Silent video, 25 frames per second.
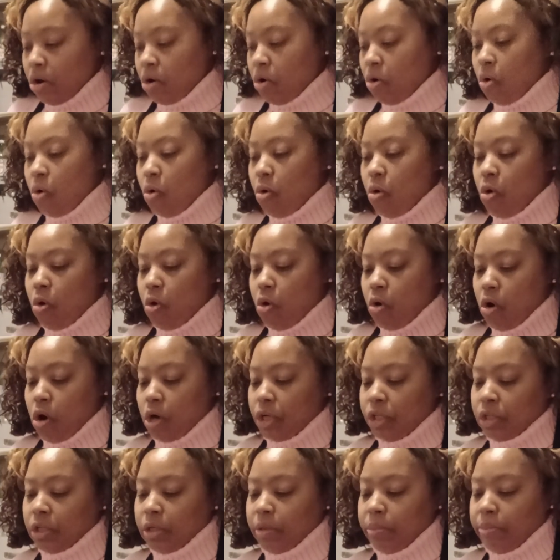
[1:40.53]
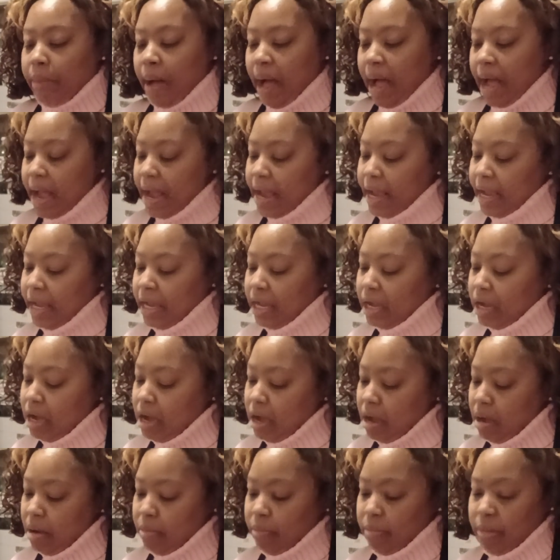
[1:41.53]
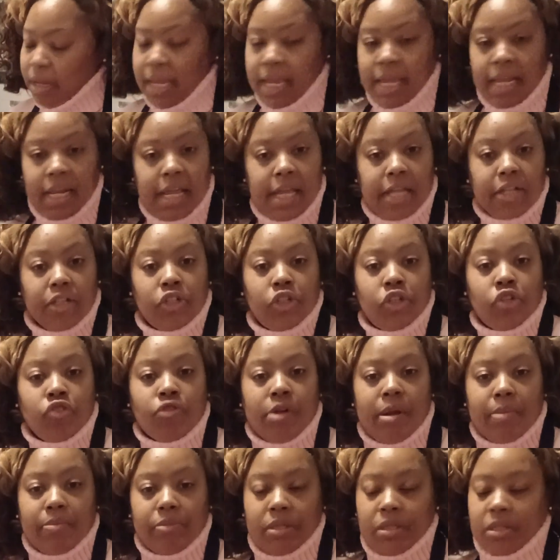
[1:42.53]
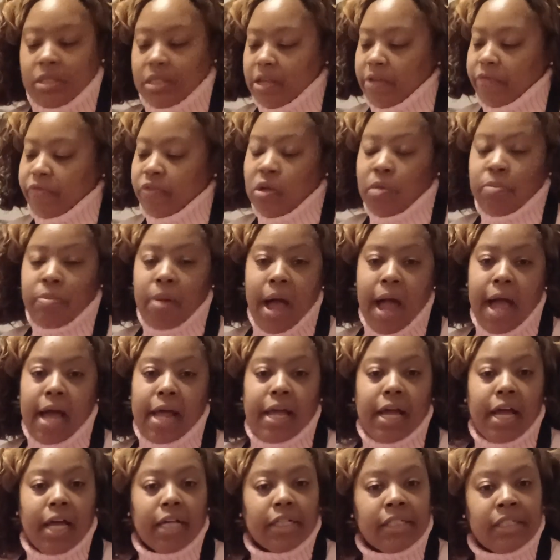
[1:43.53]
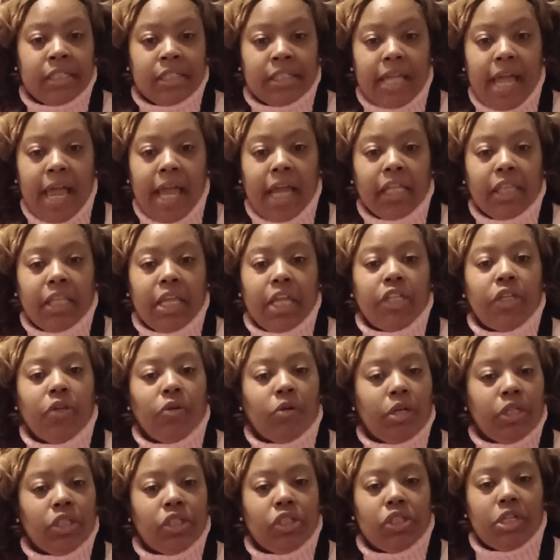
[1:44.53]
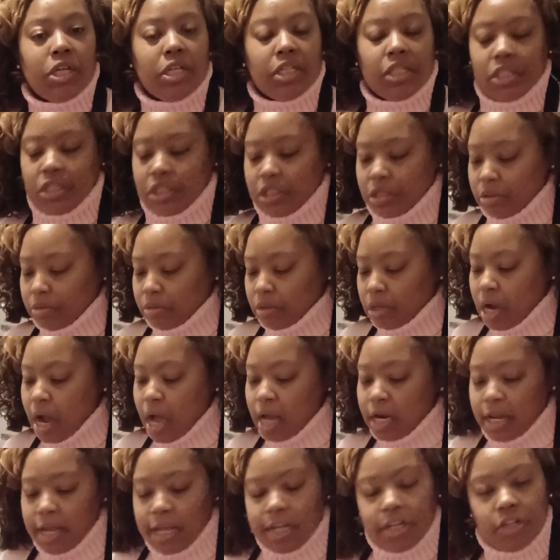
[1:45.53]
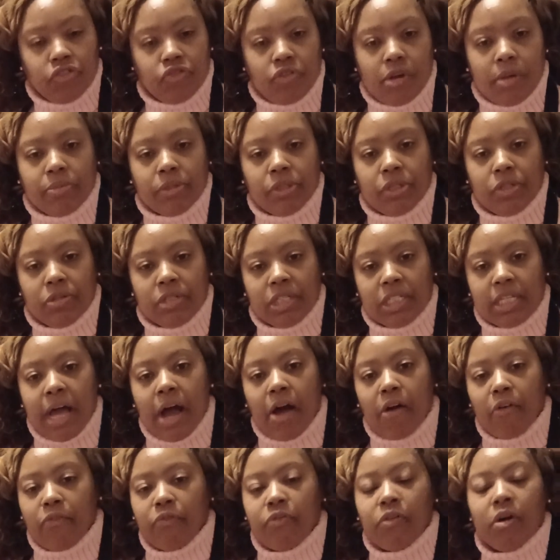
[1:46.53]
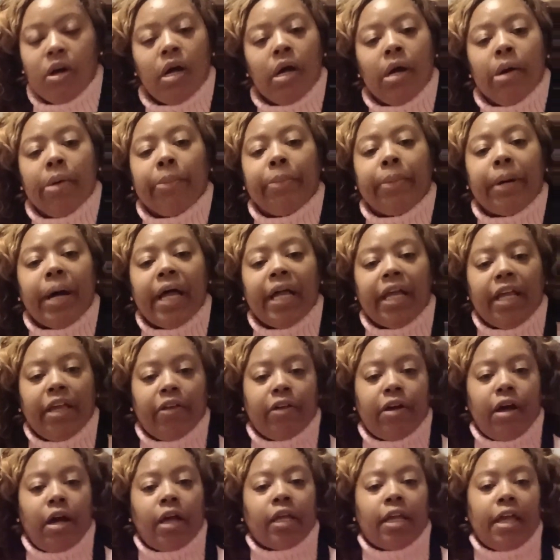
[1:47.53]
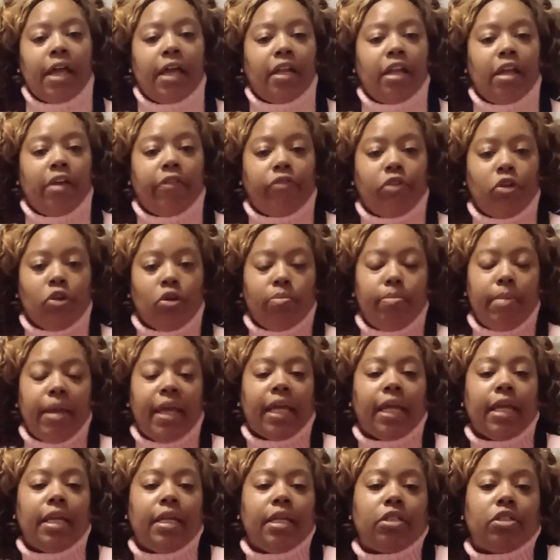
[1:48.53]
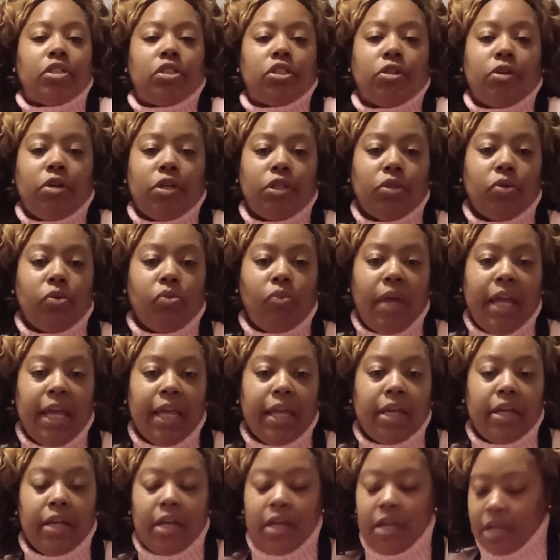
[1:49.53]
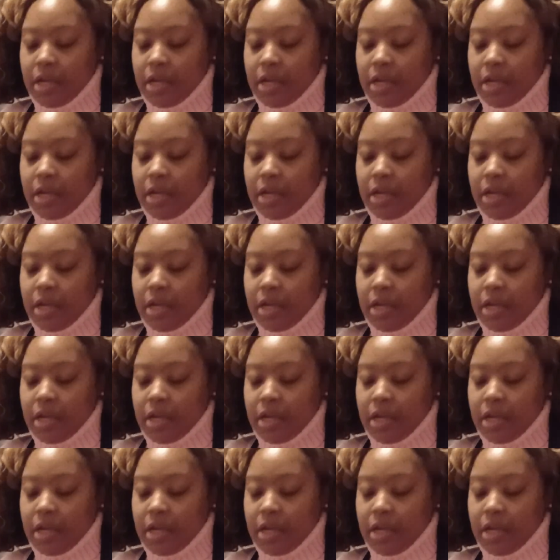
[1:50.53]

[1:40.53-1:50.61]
or you can buy it in strips. If you buy a steak, then you can just cut it in strips yourself. But again, if you're making this during the week,